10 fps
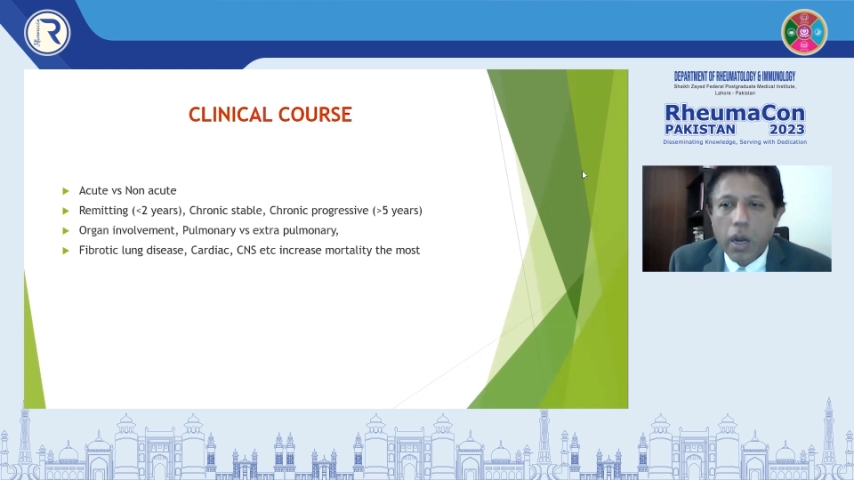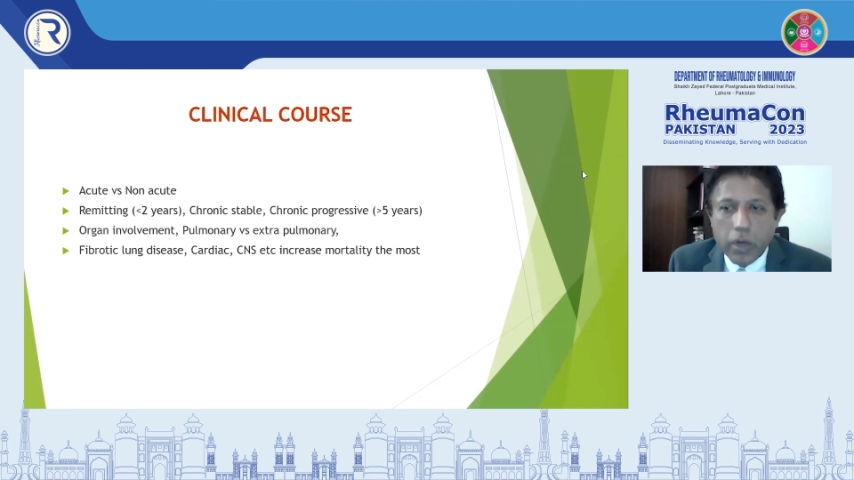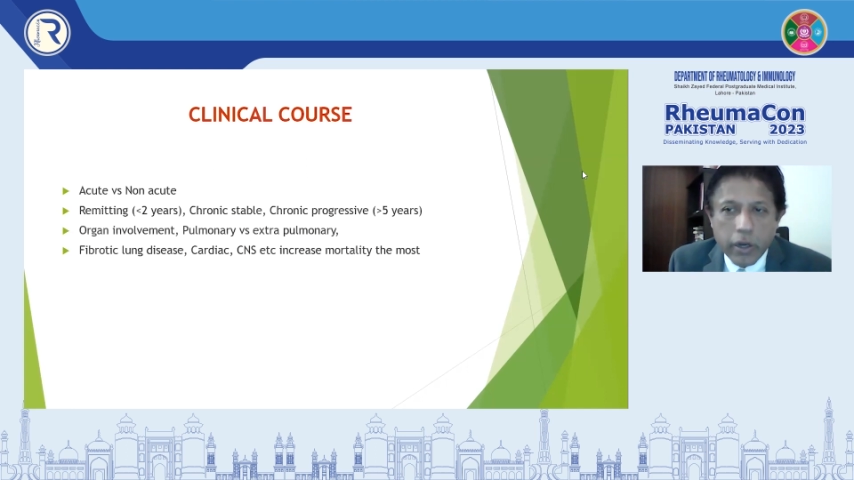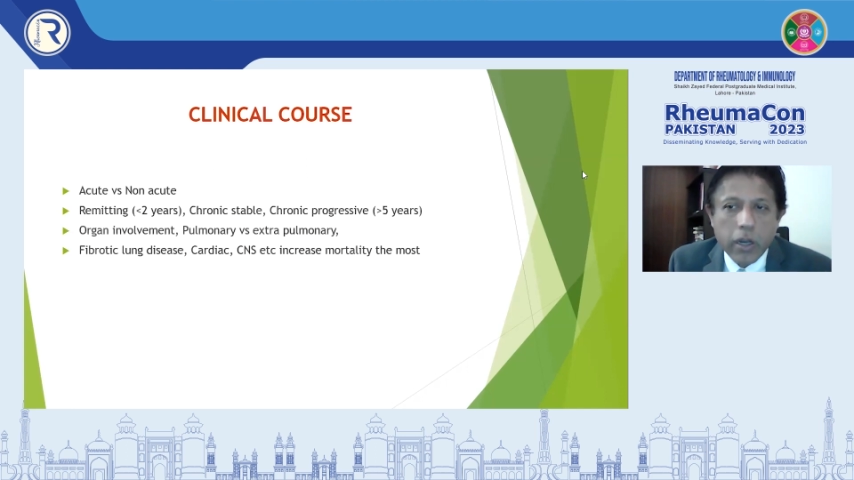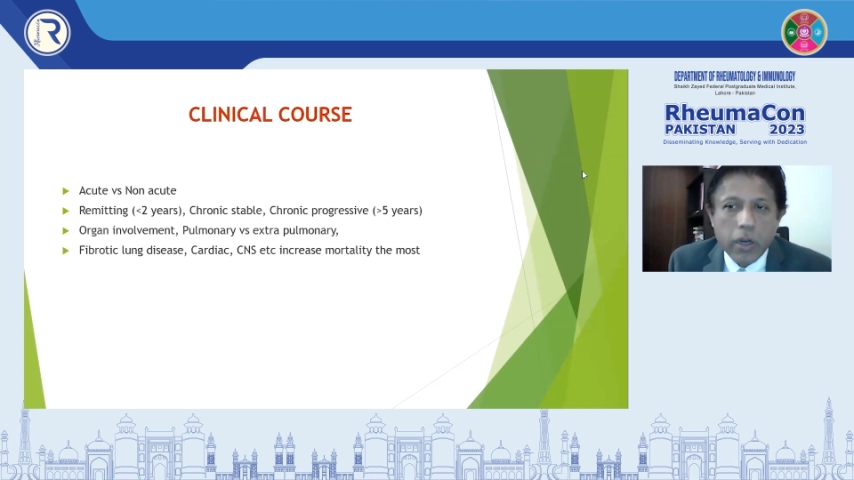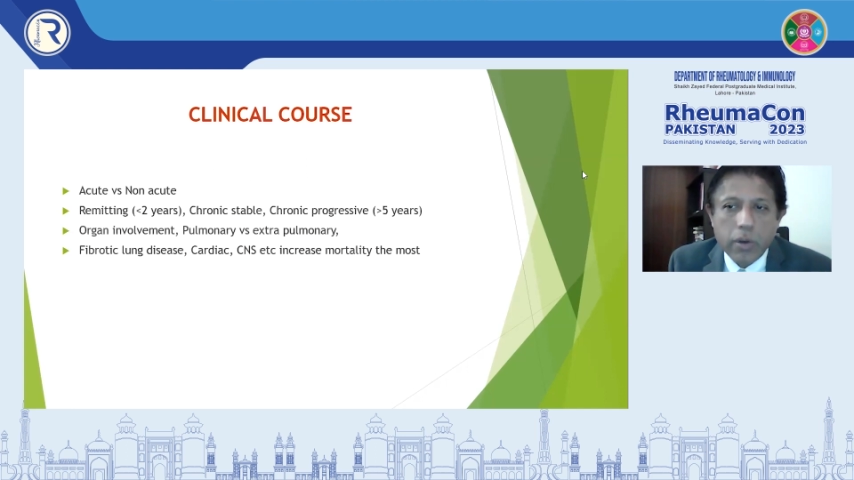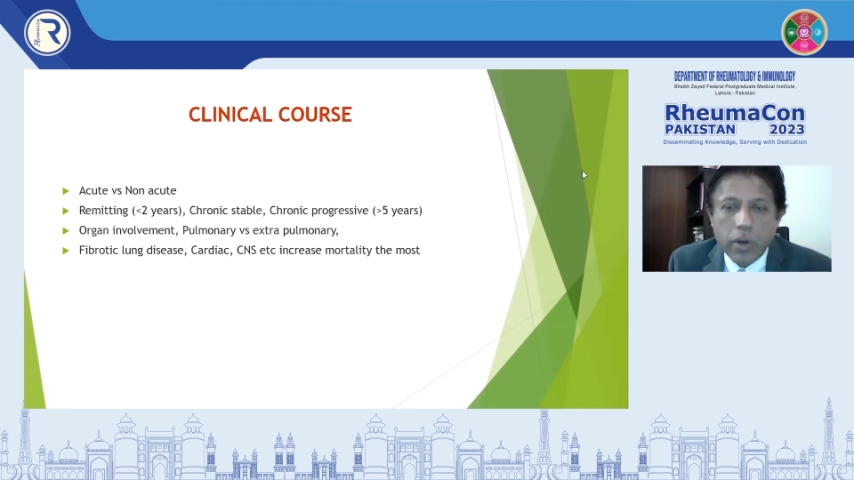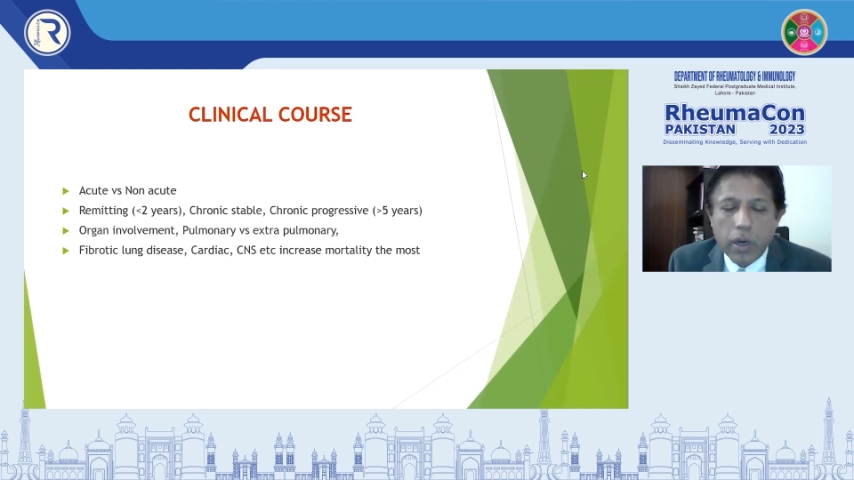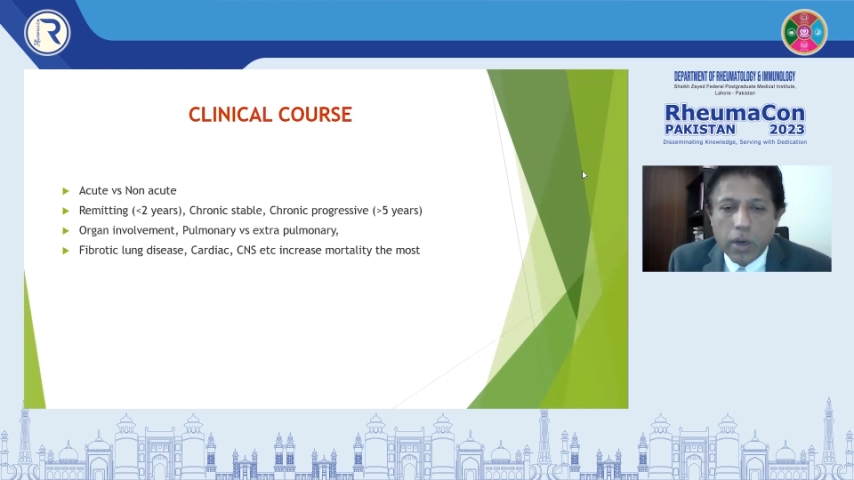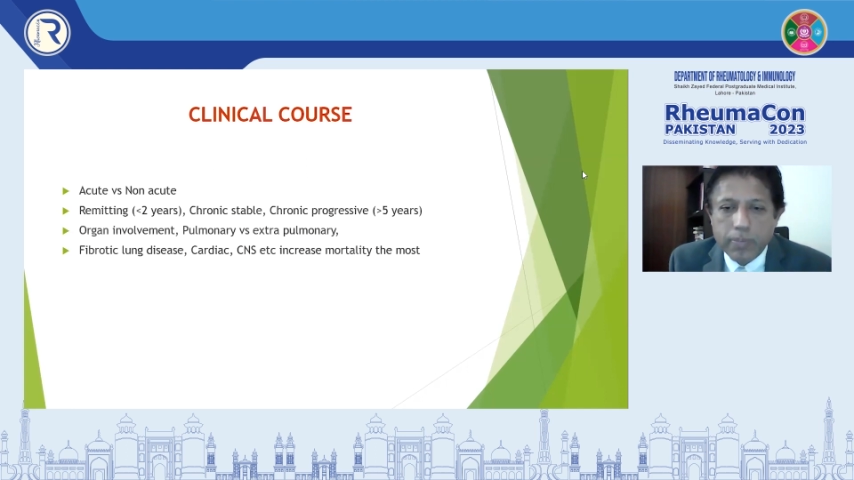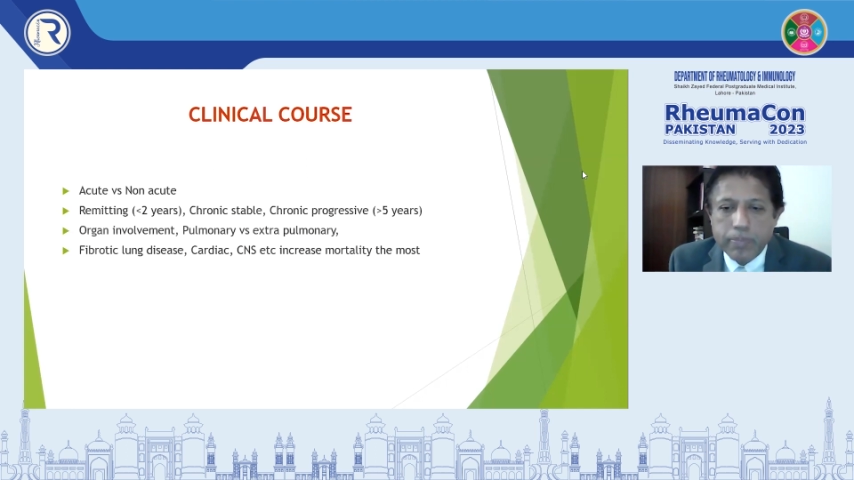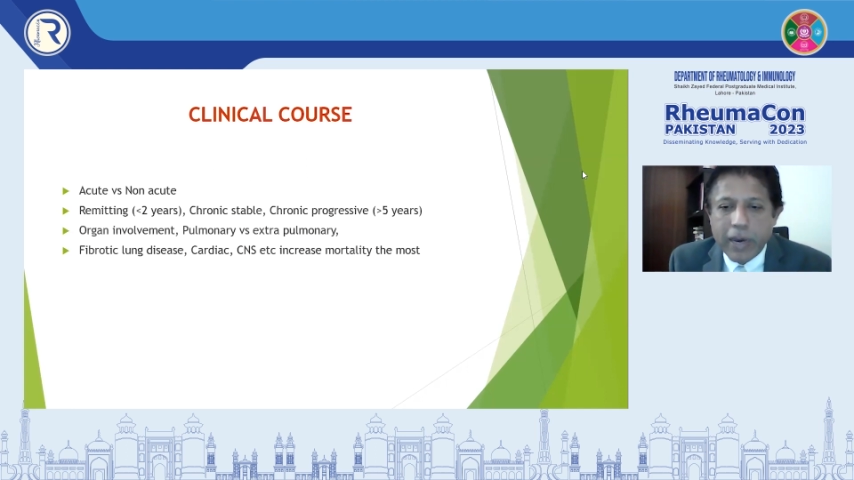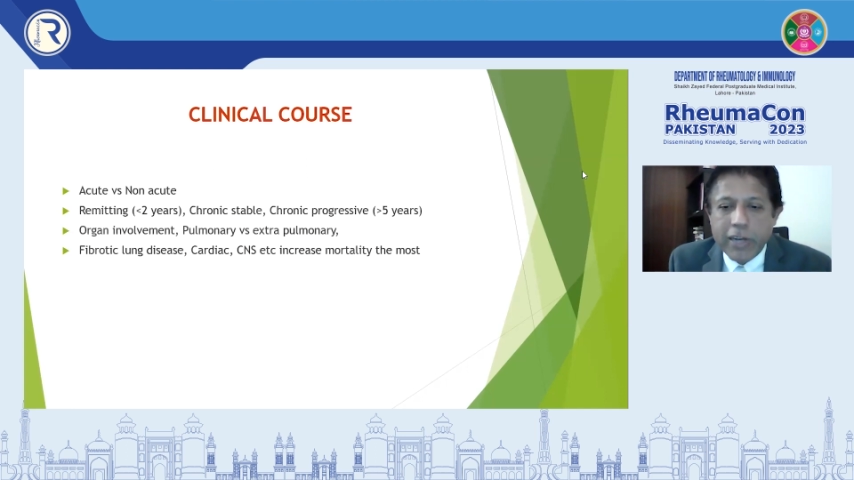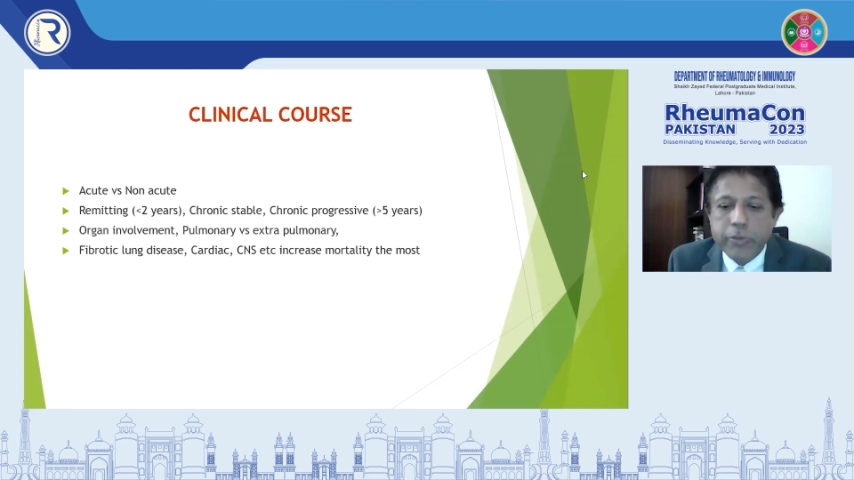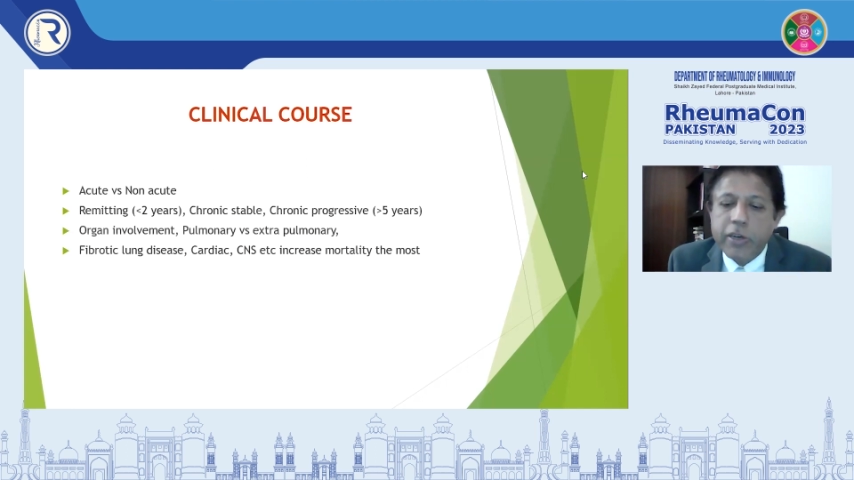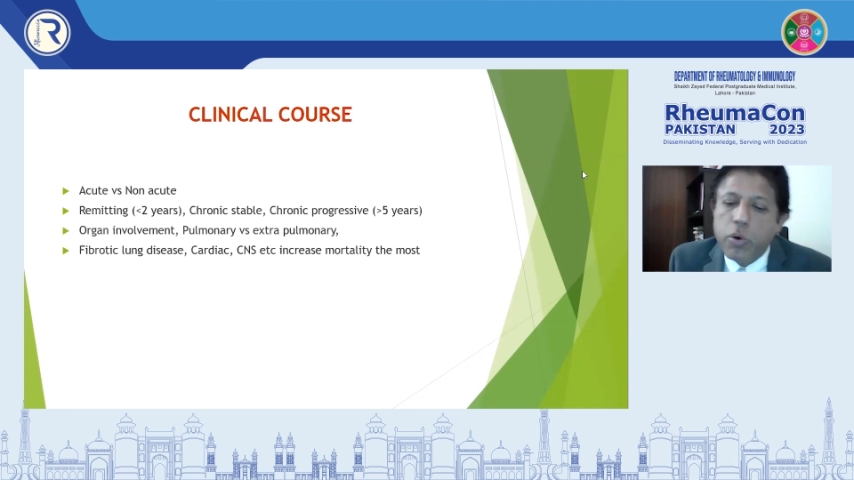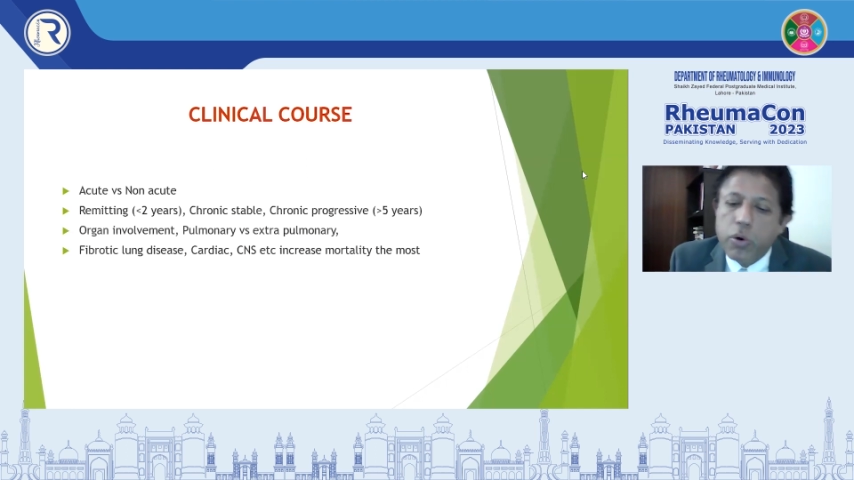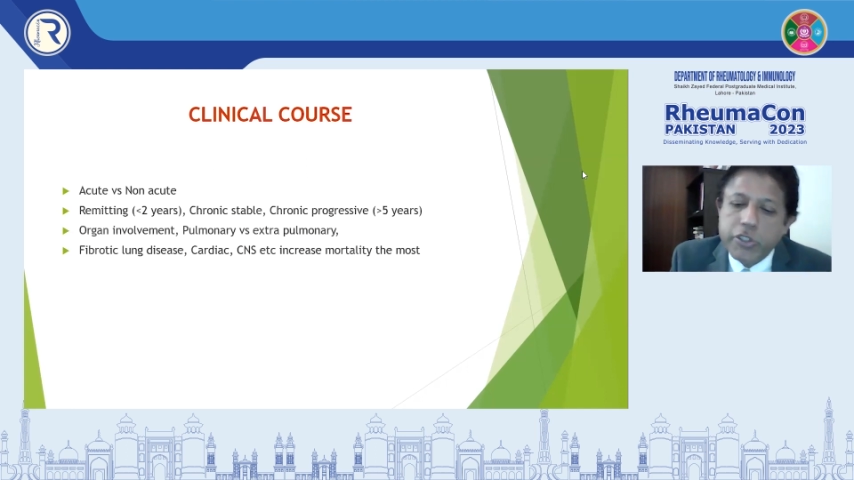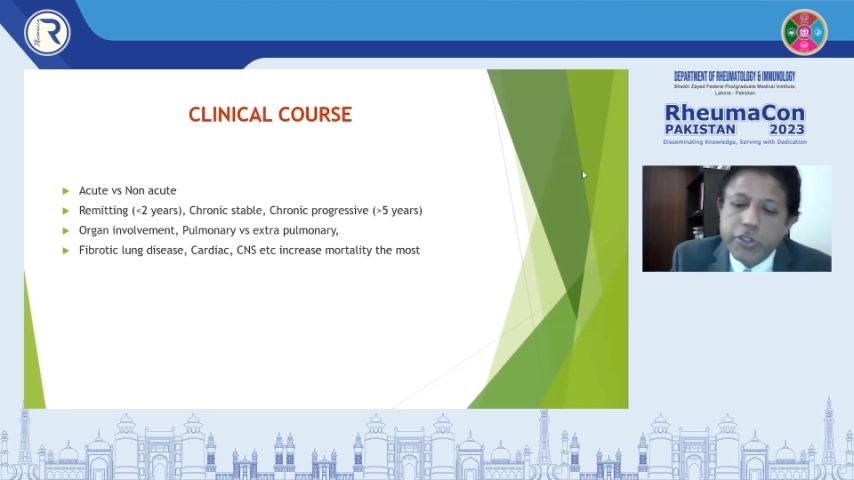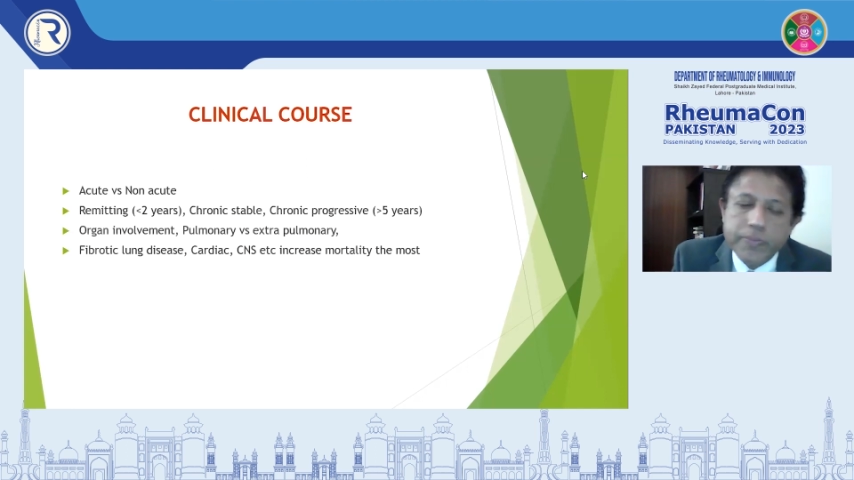clinical management
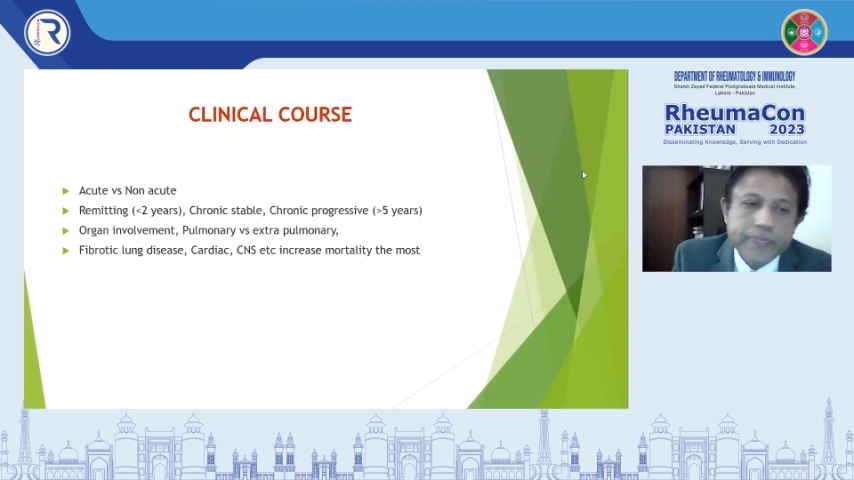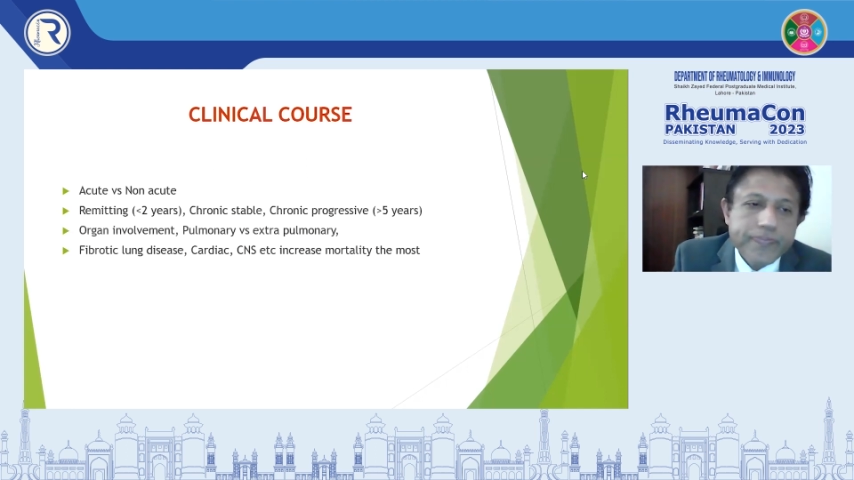course.